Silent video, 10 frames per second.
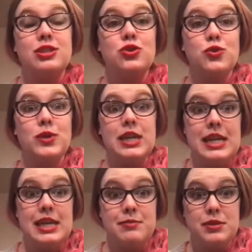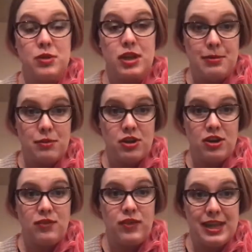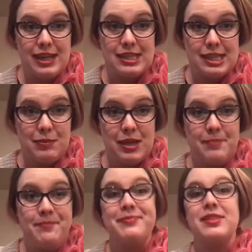screams bloody murder if he can't see me